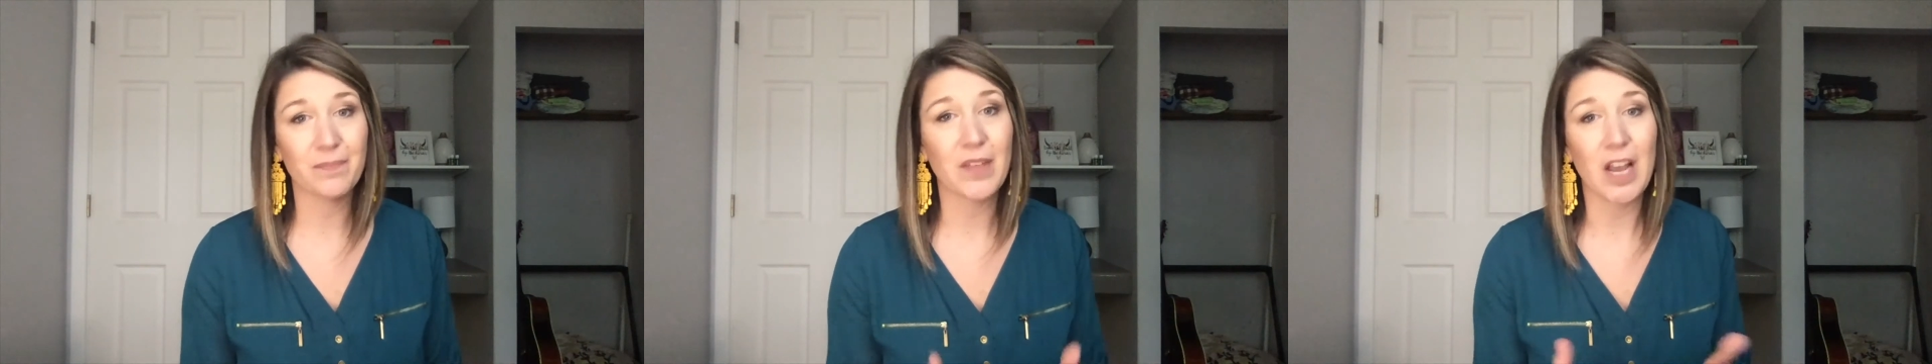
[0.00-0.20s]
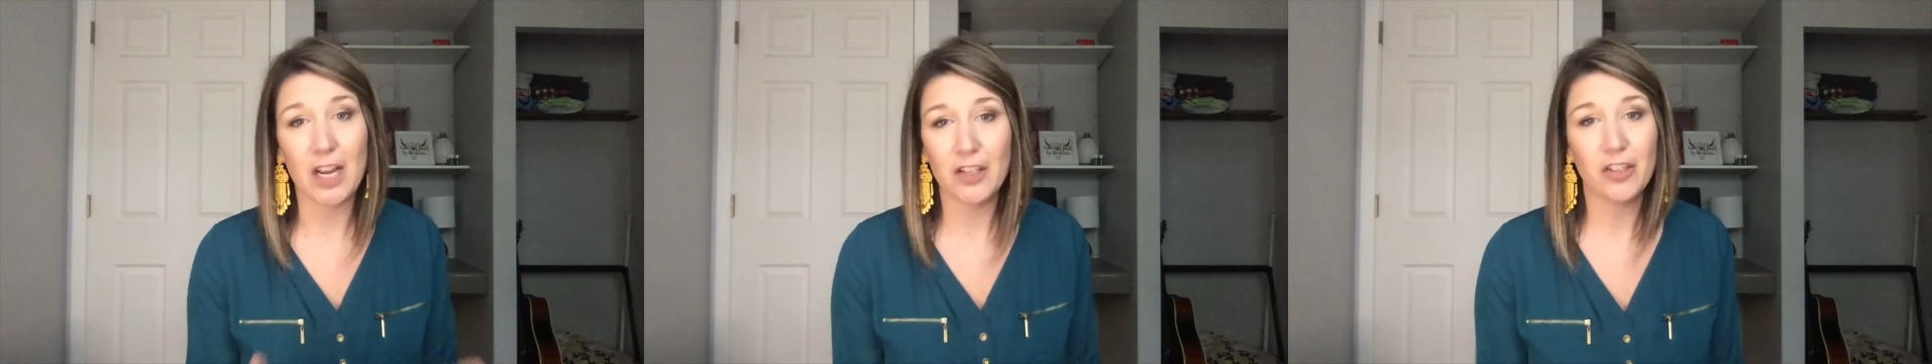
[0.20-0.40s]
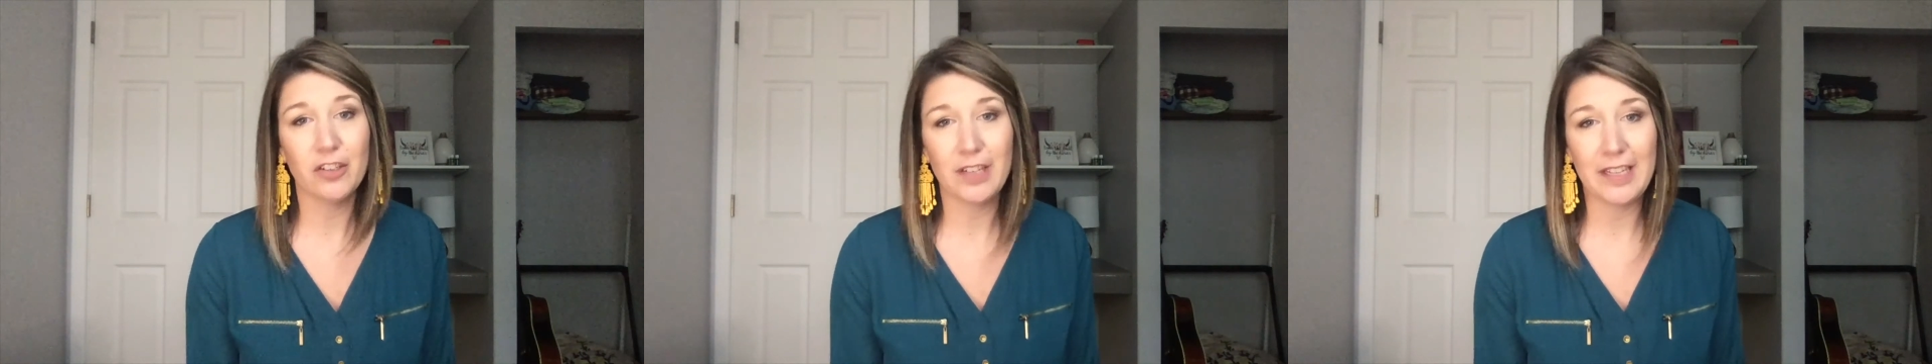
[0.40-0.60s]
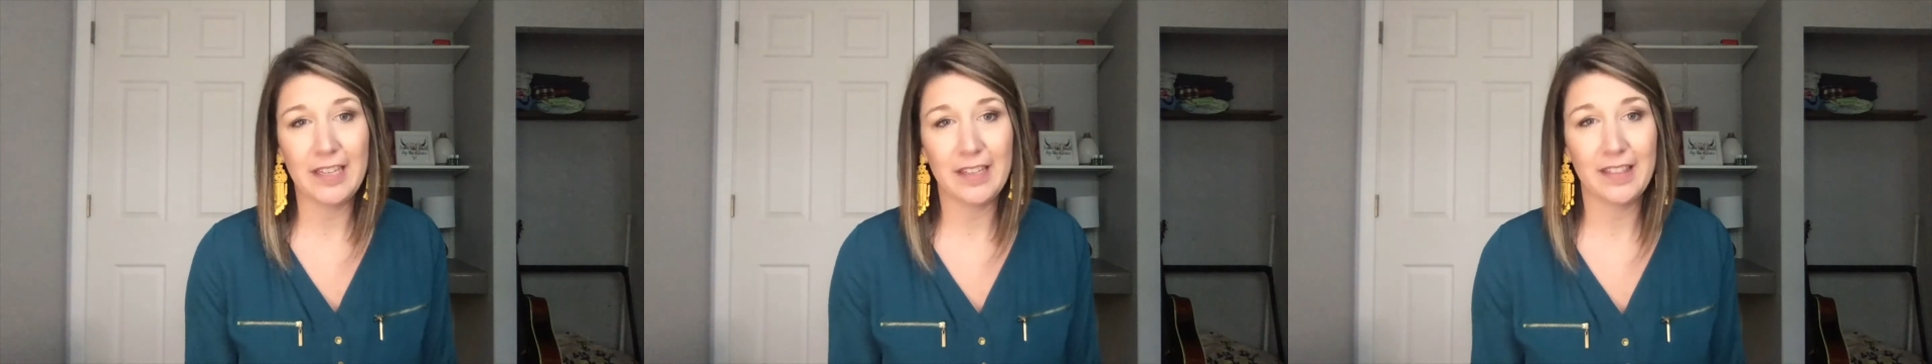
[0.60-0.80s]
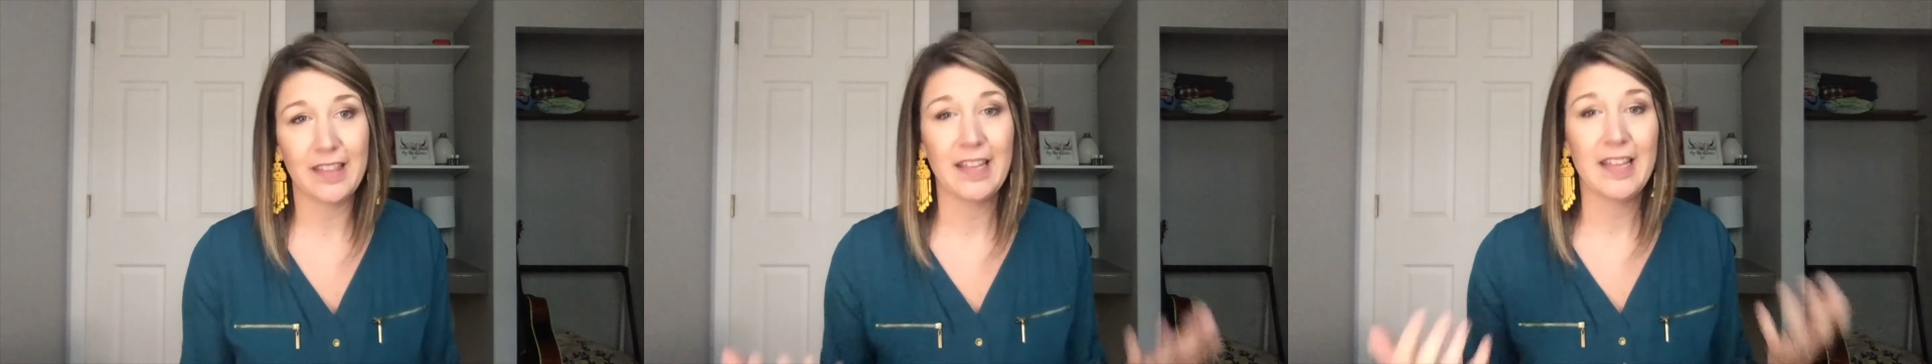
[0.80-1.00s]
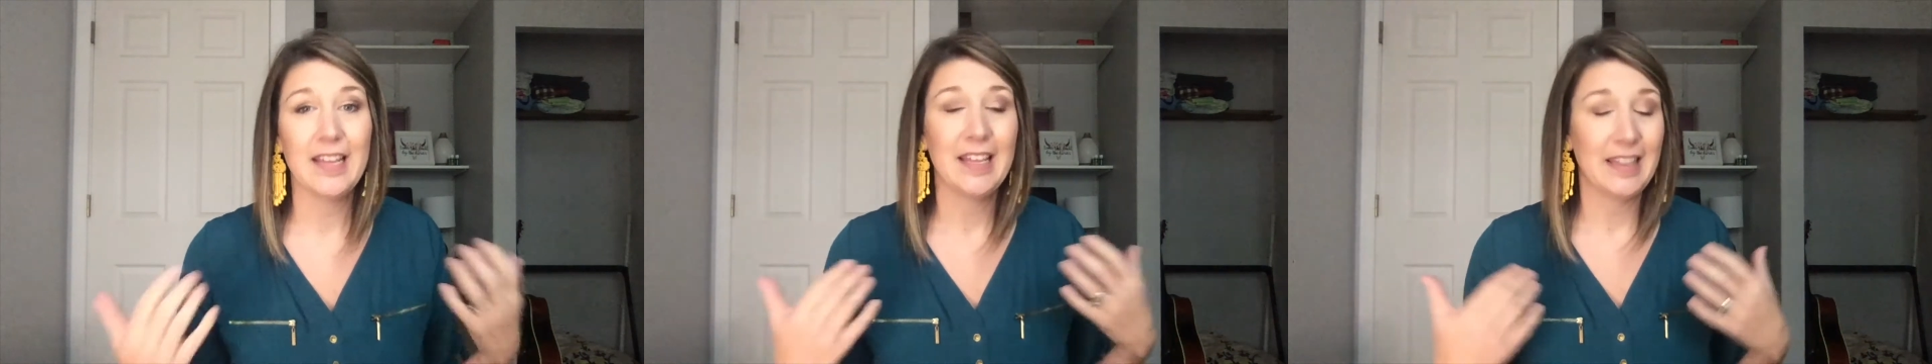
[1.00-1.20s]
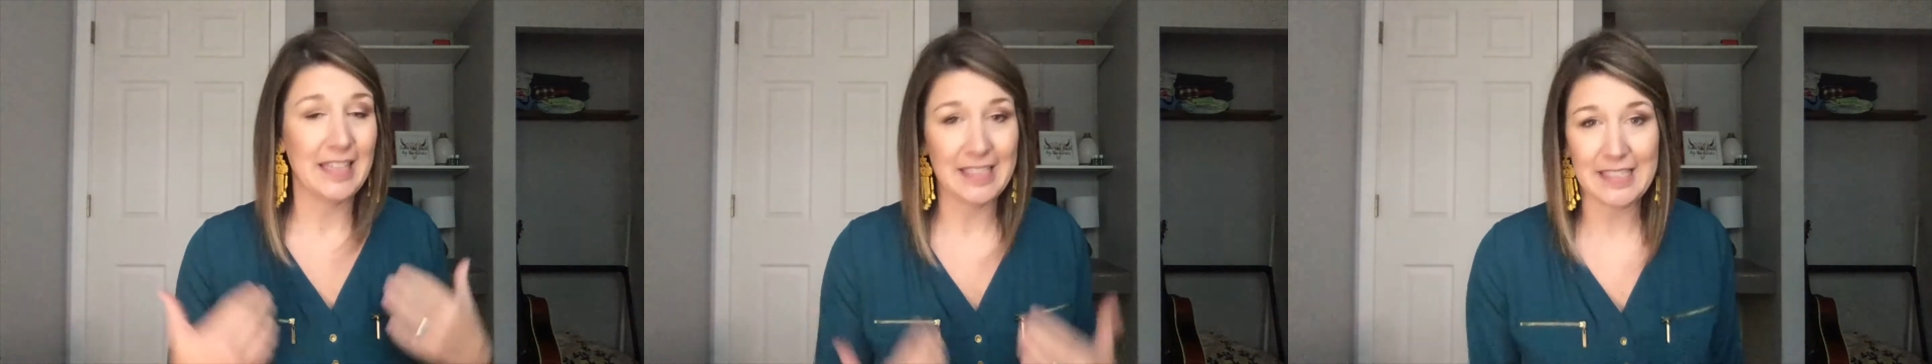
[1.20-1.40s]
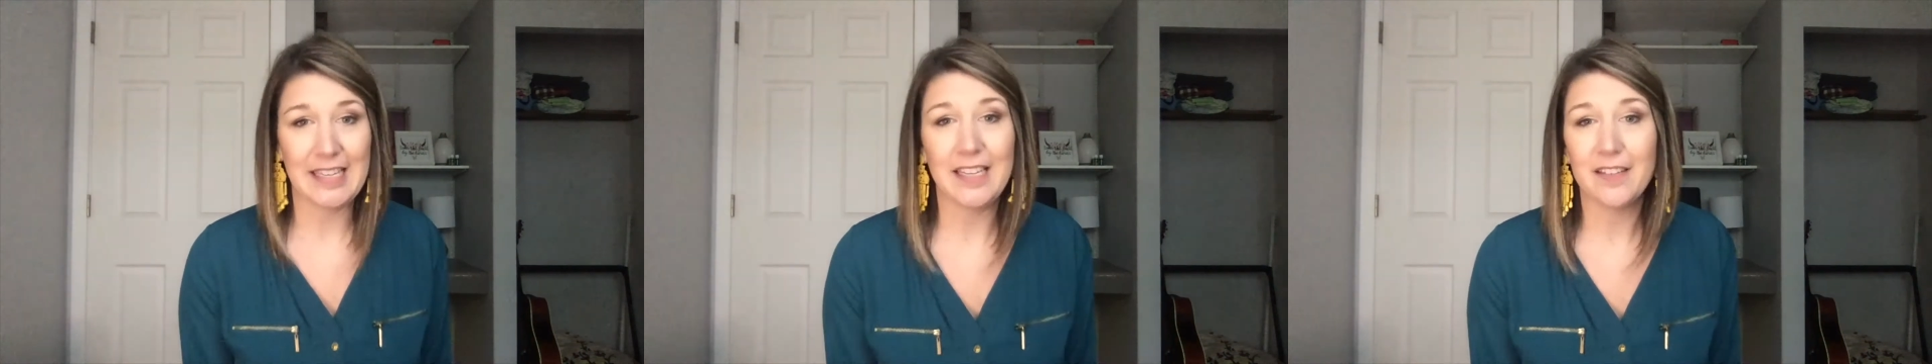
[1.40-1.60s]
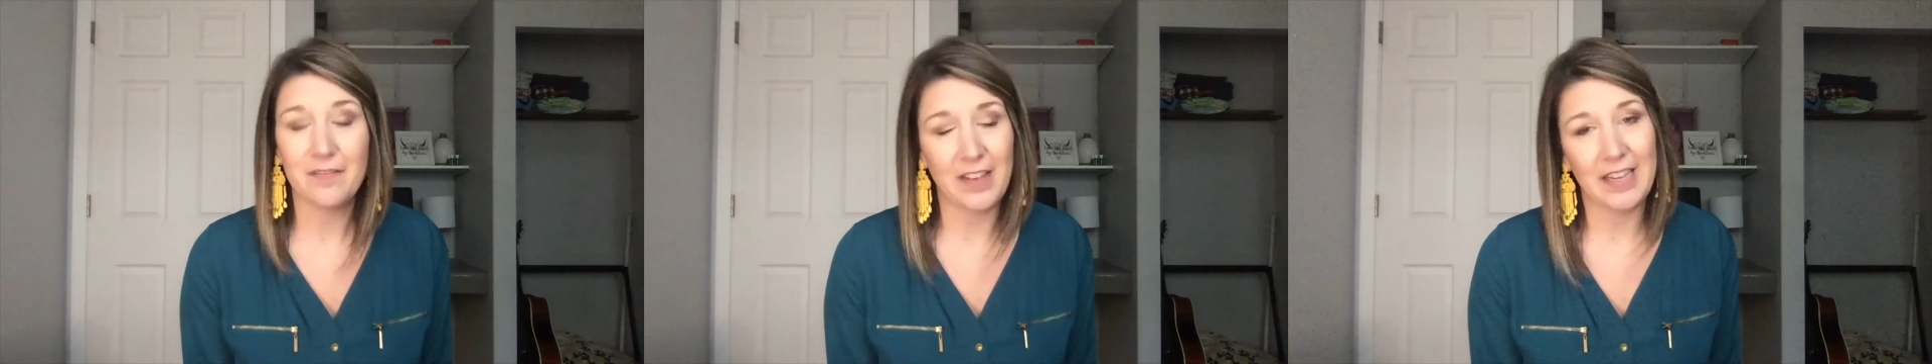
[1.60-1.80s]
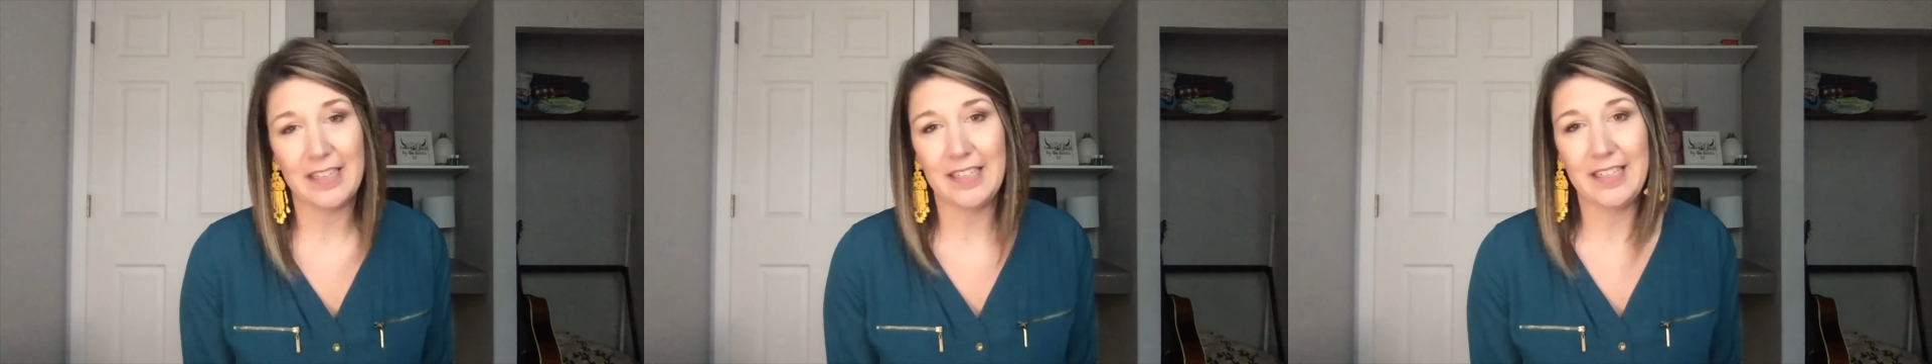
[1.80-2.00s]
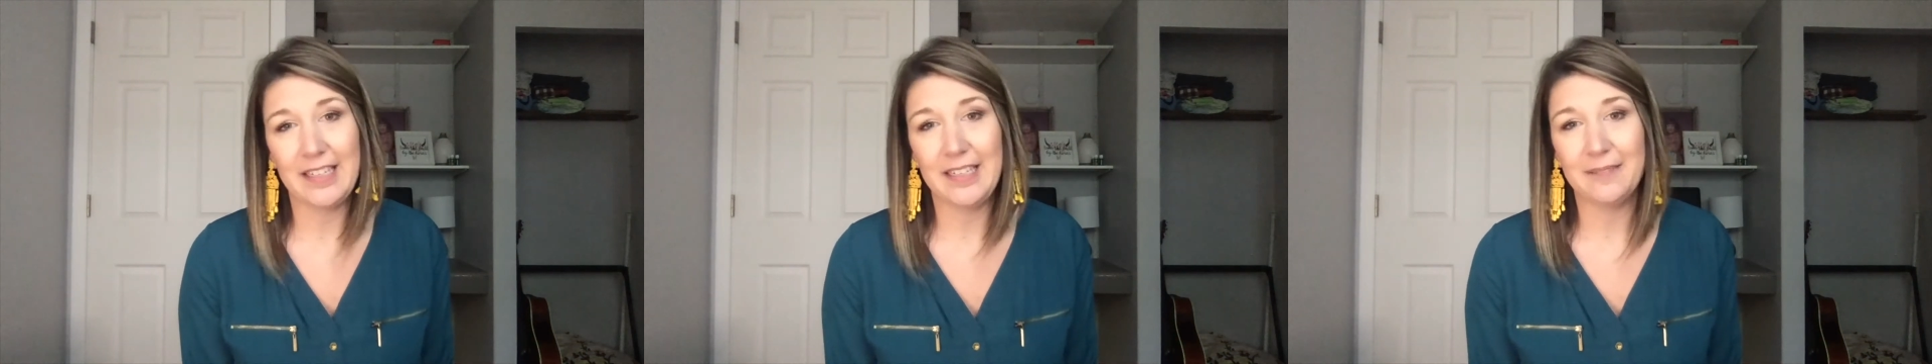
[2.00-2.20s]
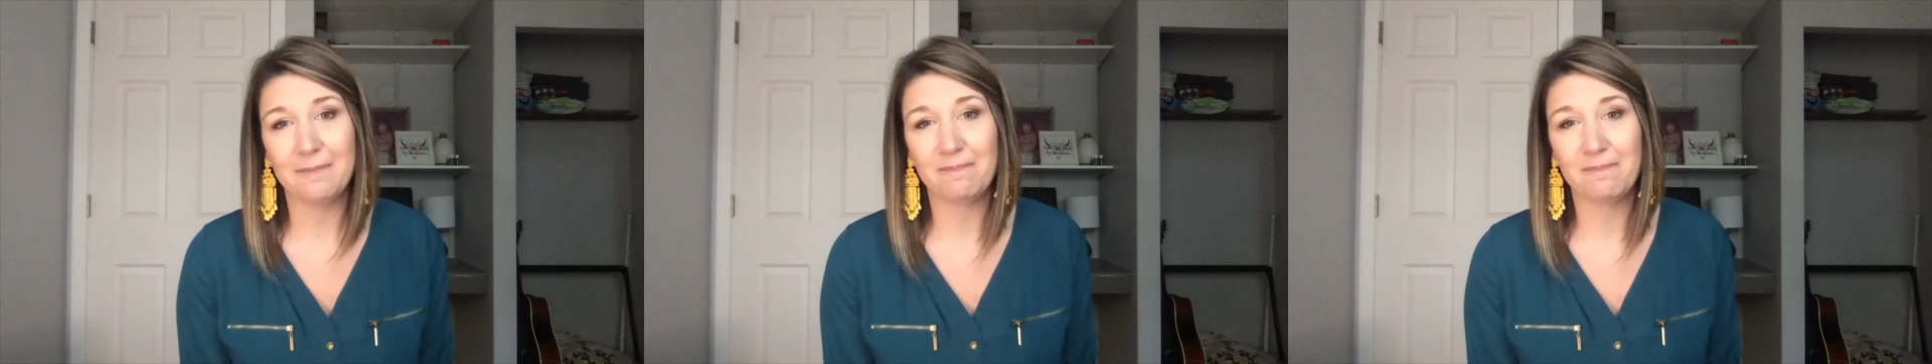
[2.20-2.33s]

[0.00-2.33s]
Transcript: underneath the sink vanity.